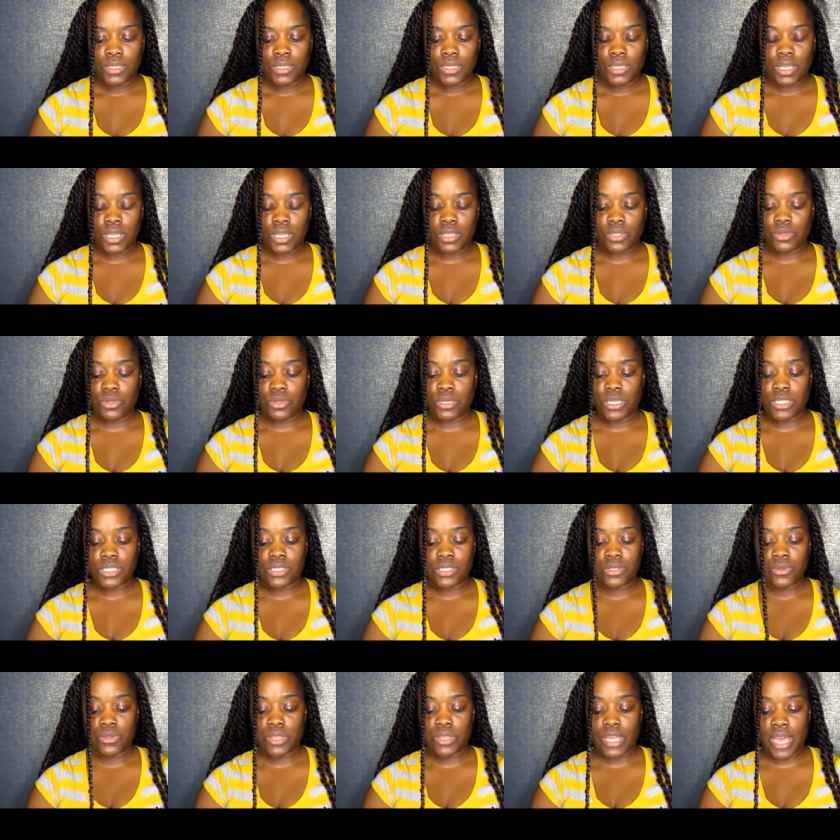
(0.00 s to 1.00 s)
And you can
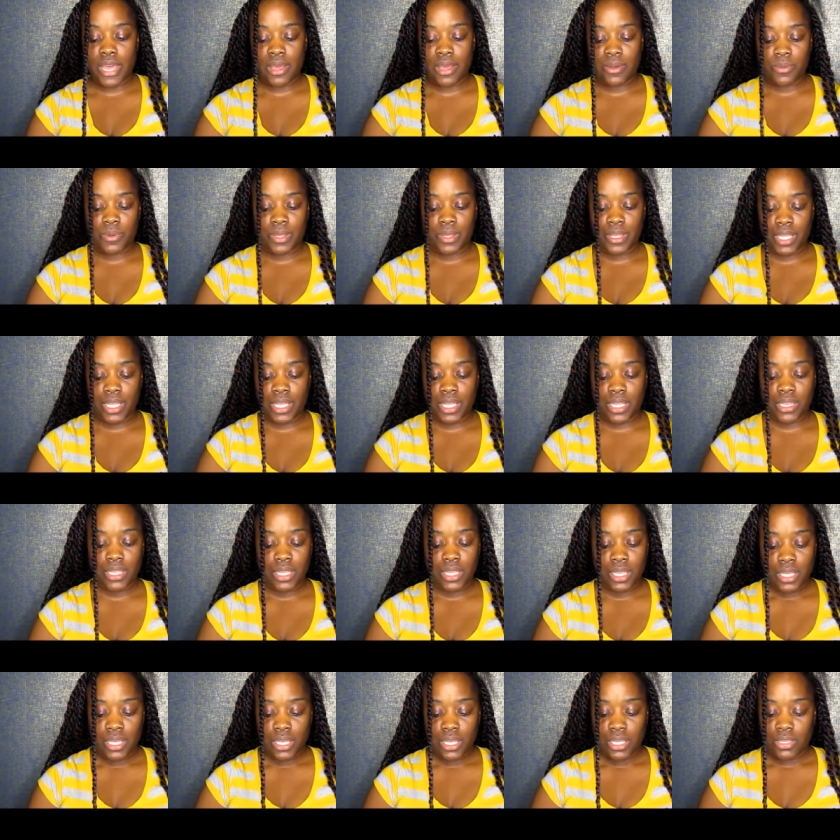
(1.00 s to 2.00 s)
do that with
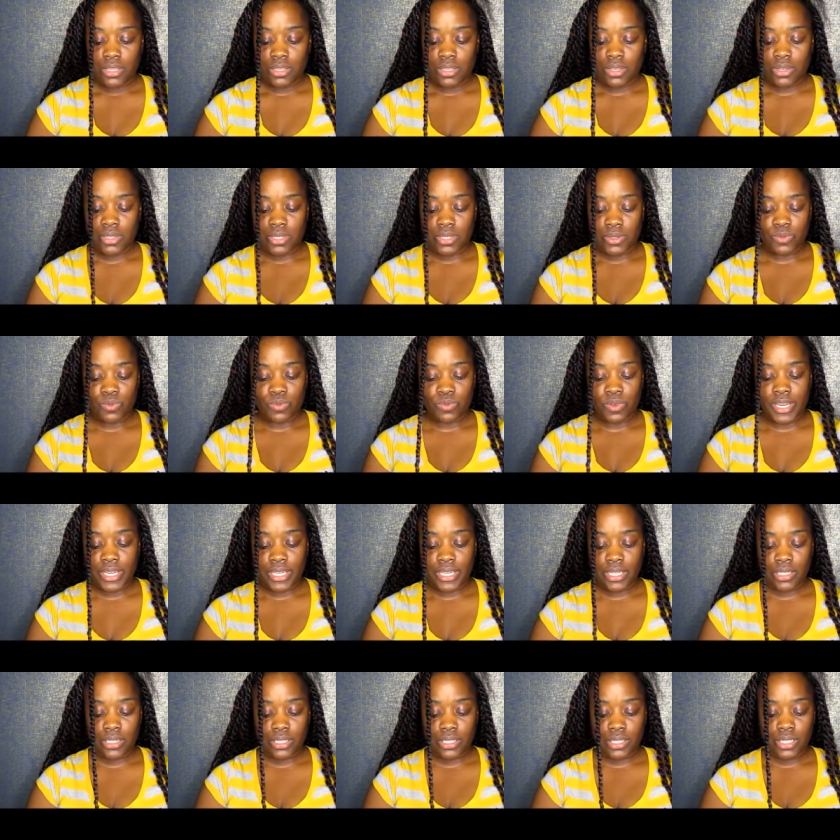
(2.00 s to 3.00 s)
your
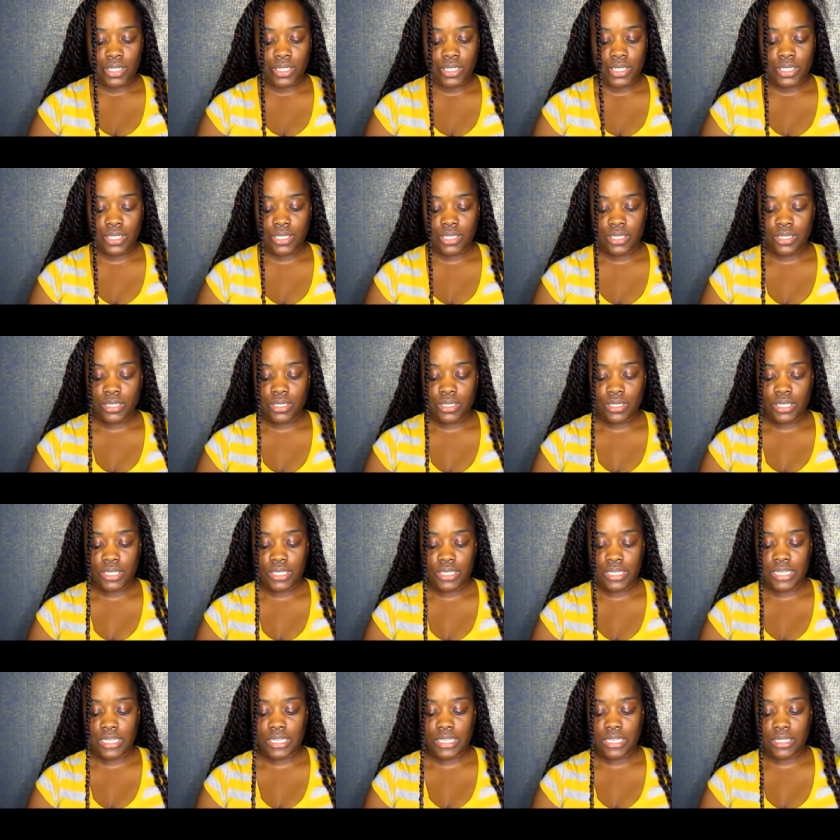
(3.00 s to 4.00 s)
regular
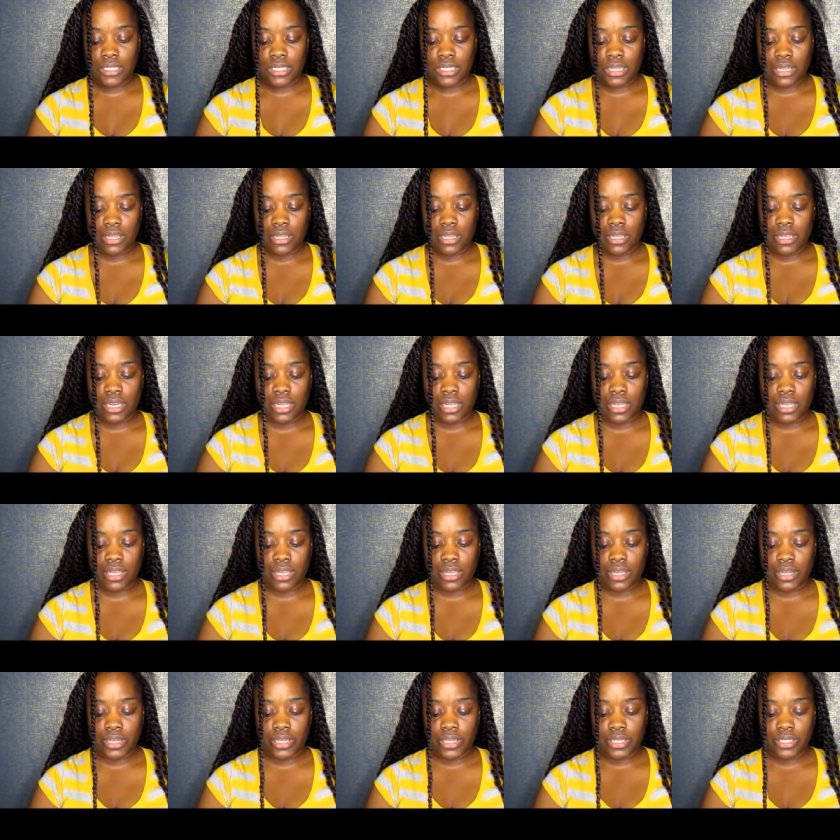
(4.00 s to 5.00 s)
Kanika
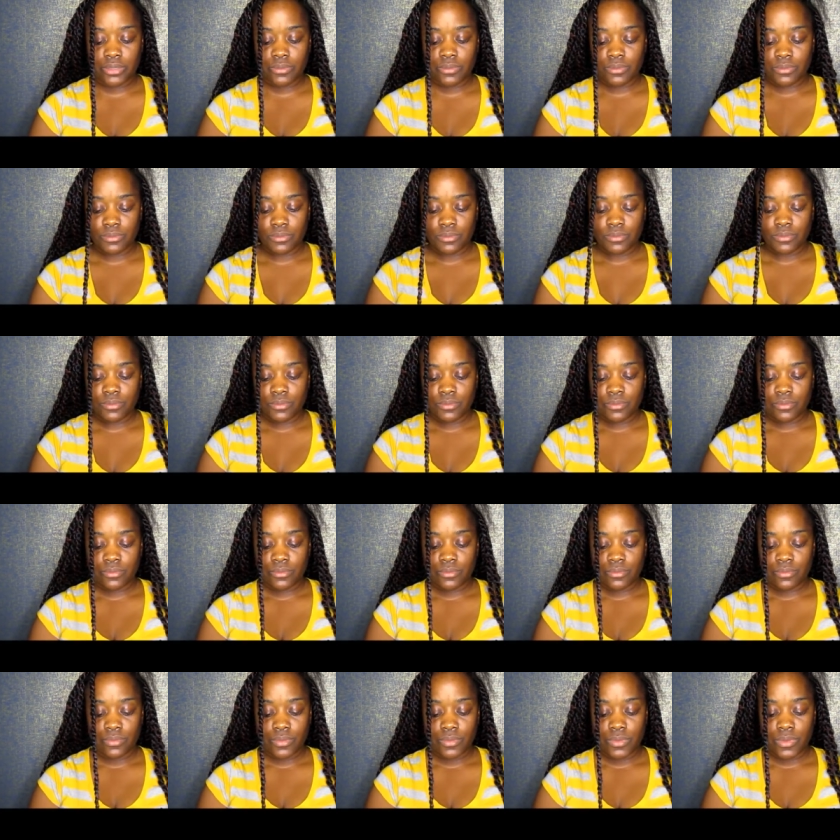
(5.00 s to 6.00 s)
hair,
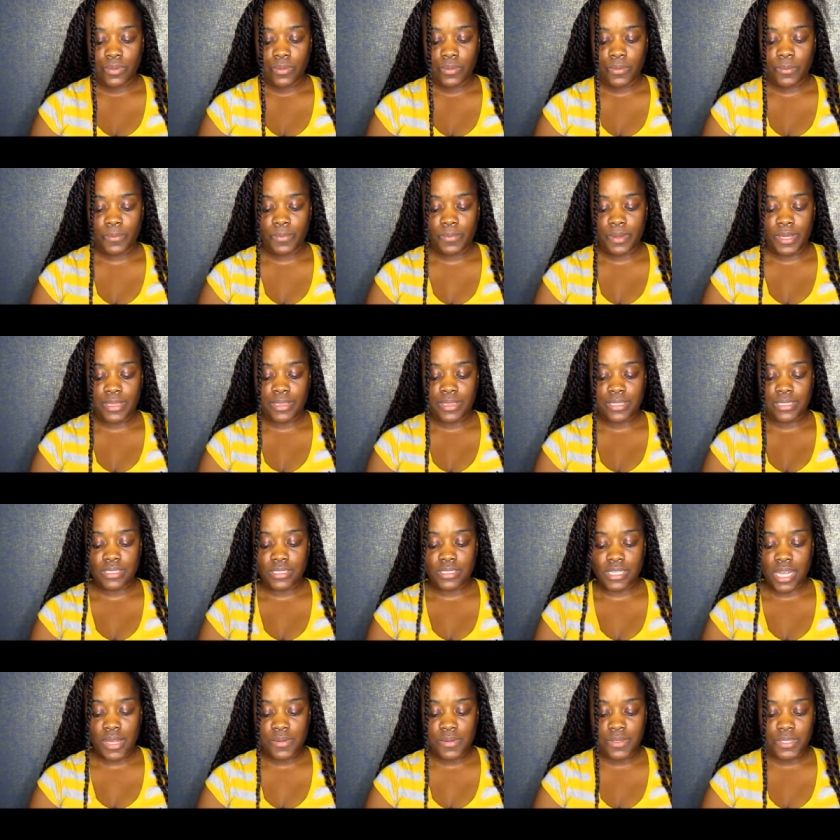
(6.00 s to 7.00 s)
but the
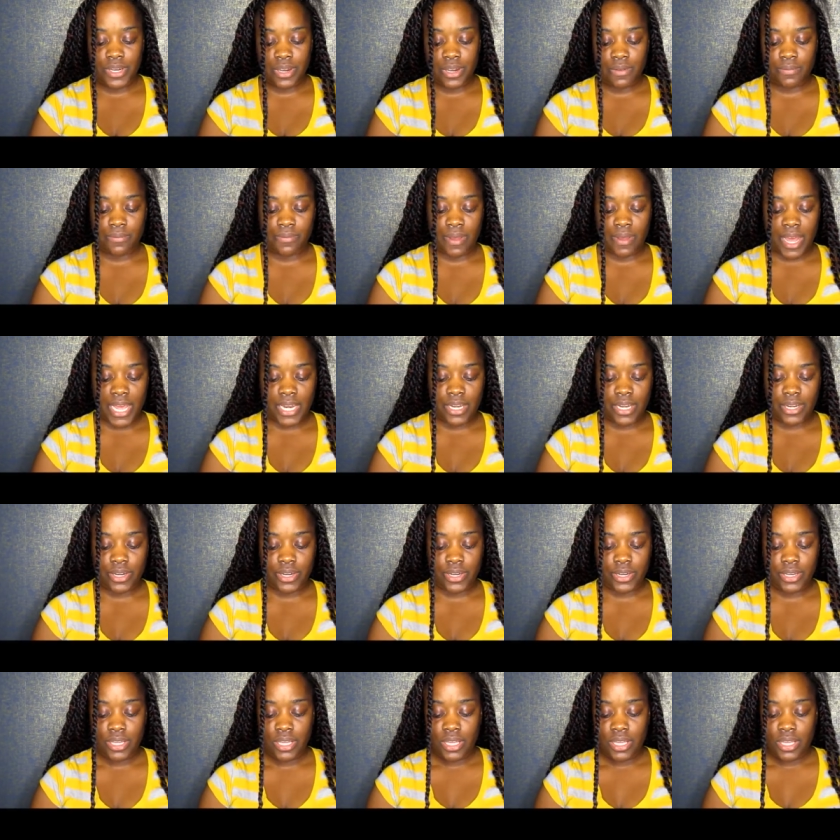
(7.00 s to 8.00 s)
softer and
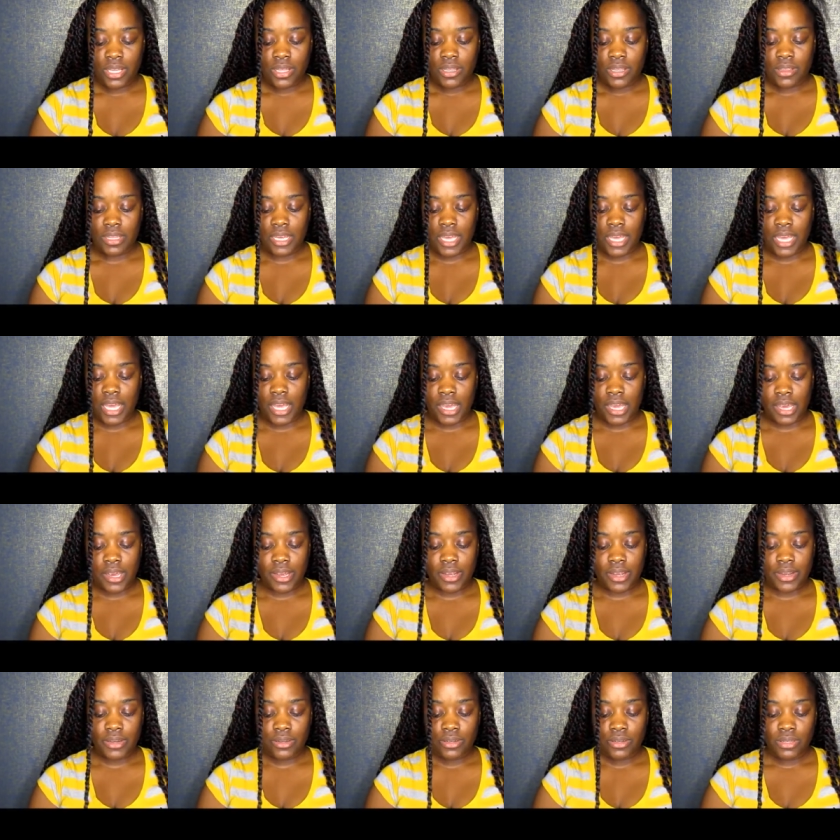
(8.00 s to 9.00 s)
finer the
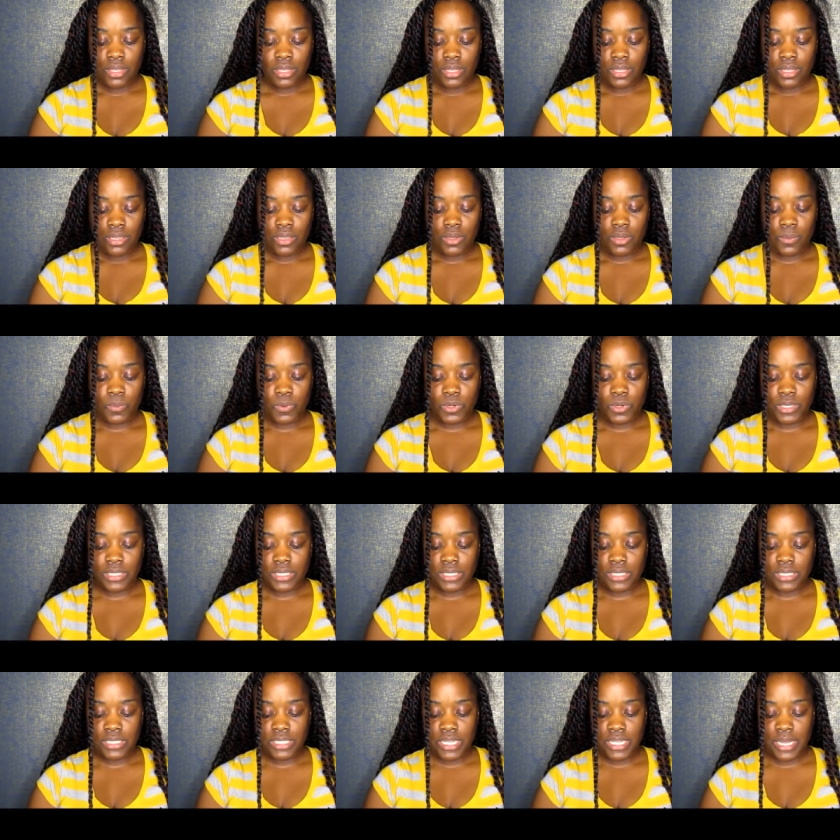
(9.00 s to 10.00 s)
hair, the more
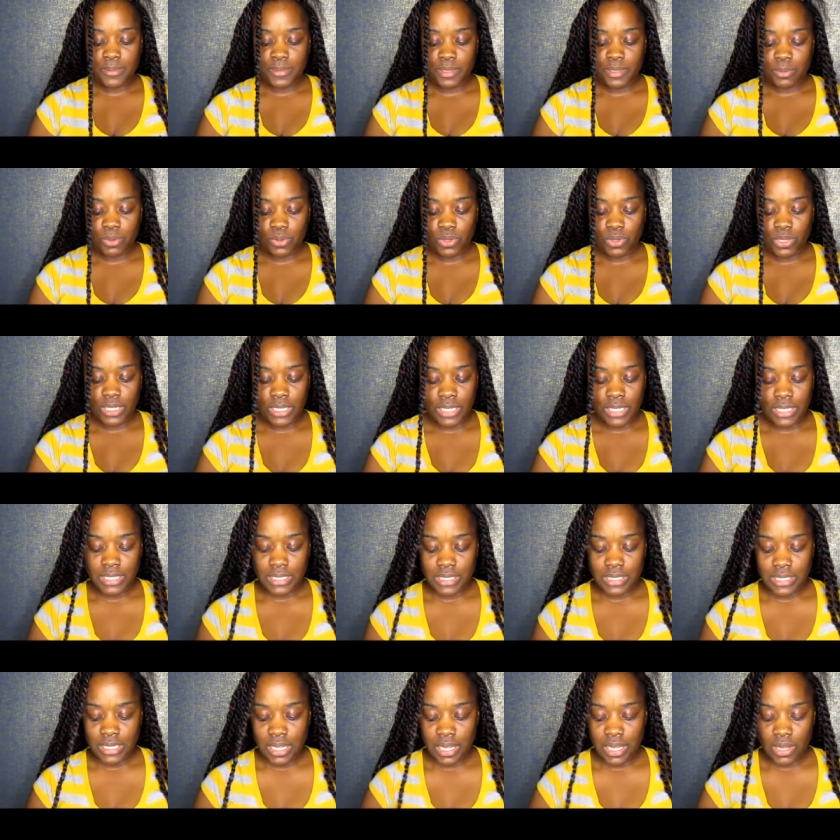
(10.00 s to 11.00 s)
susceptible it is
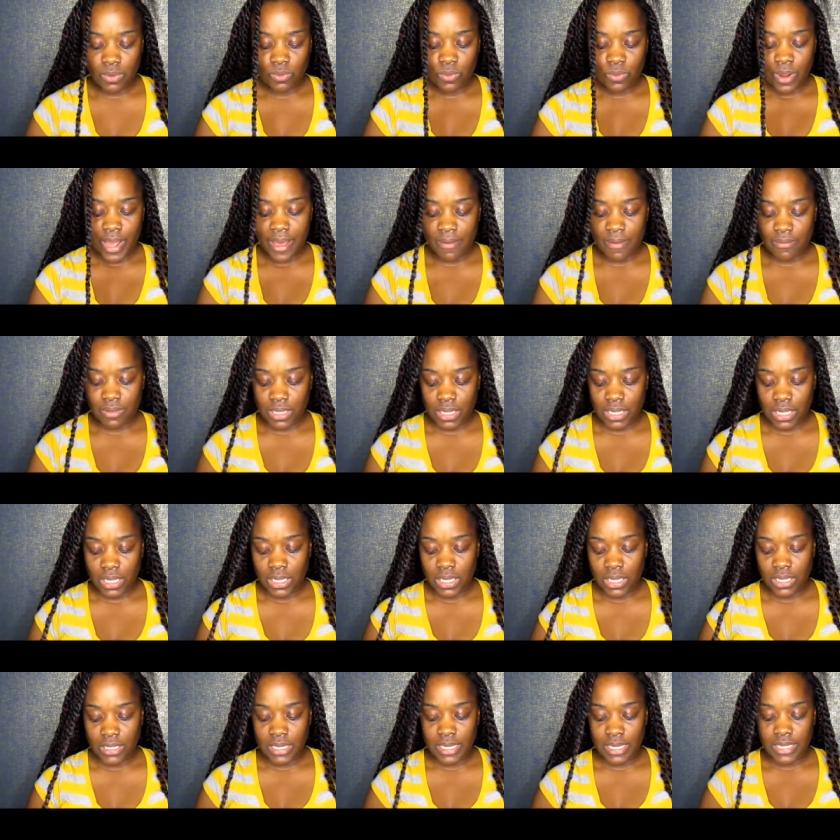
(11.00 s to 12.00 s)
to unraveling
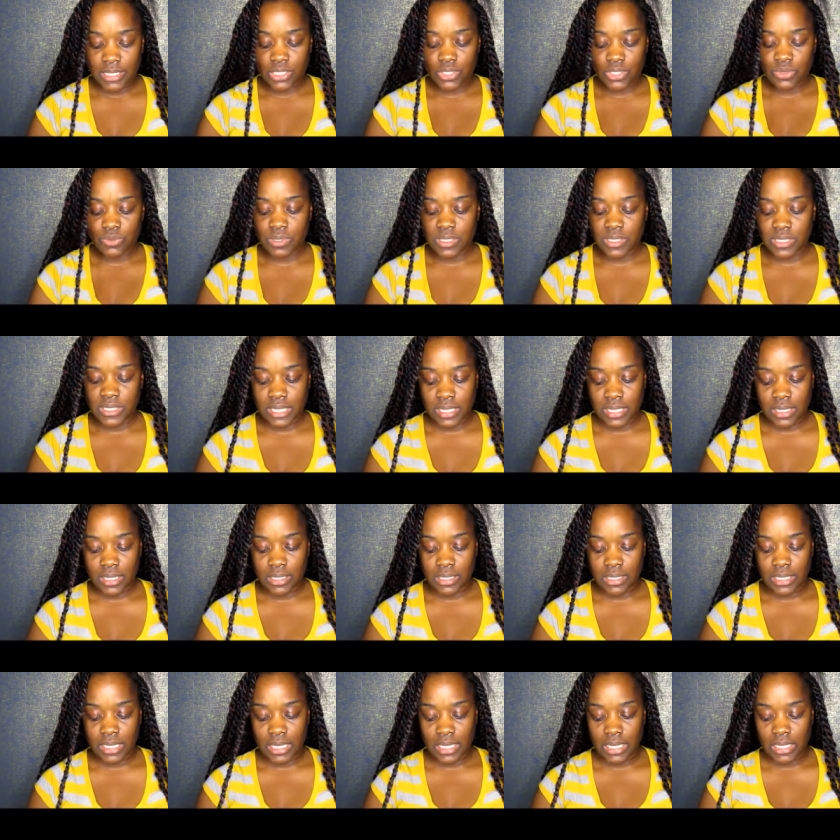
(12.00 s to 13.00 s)
unless you seal
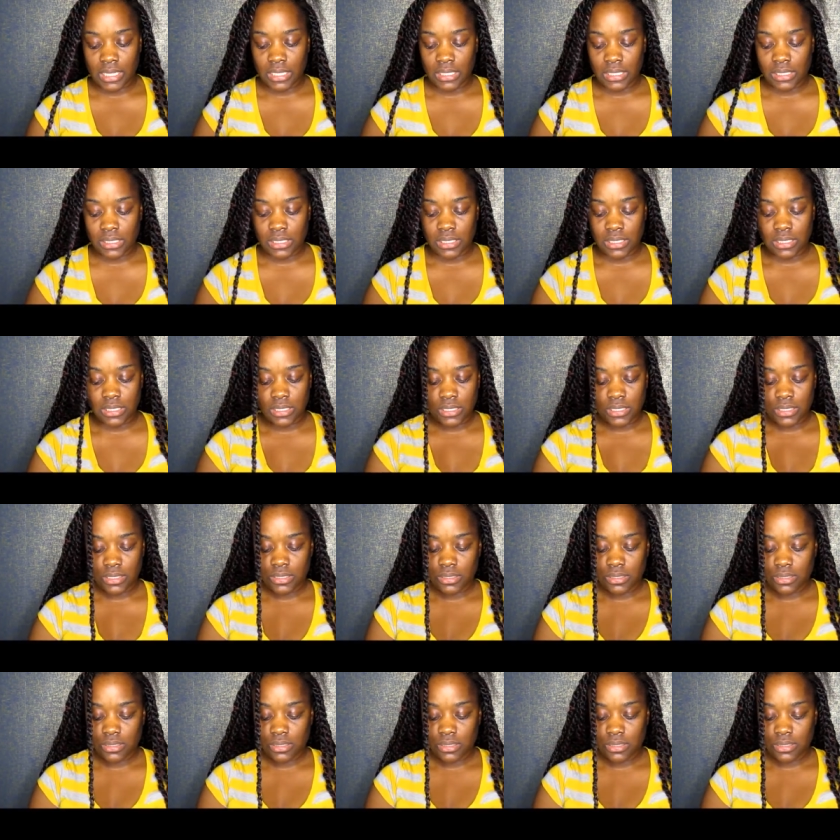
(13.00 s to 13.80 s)
the ends